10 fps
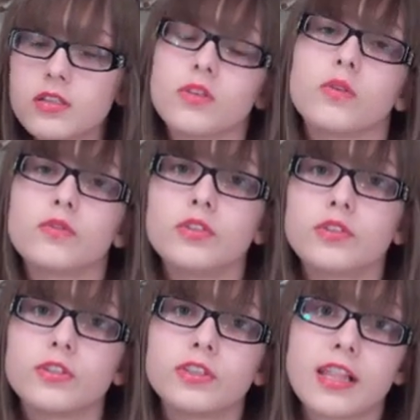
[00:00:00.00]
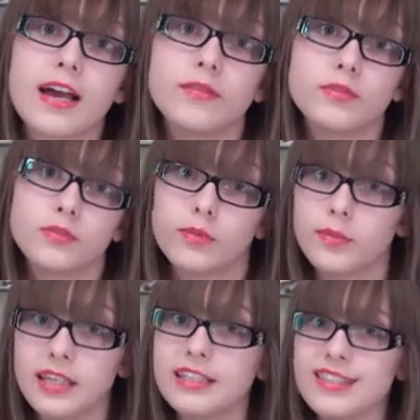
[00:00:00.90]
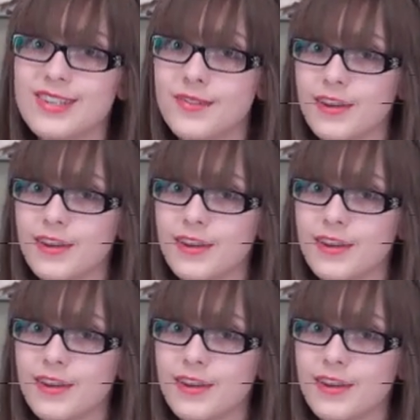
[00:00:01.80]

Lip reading: so if you search that, it'll be easy to